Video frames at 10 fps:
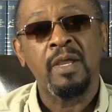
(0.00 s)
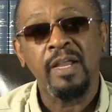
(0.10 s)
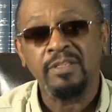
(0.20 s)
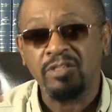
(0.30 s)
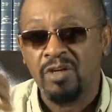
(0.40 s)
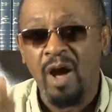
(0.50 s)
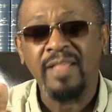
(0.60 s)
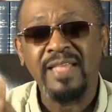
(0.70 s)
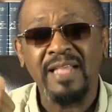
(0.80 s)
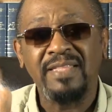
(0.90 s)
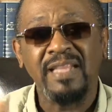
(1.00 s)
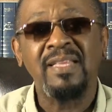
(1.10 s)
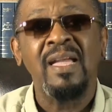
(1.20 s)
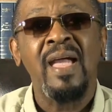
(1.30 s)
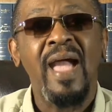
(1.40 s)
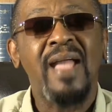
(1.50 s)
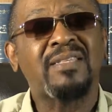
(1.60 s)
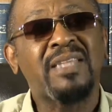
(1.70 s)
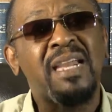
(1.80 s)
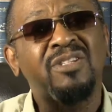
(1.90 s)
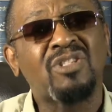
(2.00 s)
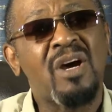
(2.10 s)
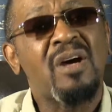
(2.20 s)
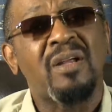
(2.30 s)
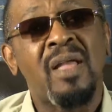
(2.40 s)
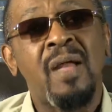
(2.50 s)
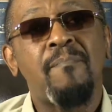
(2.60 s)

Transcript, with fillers: It's God that did it. And see, He's good.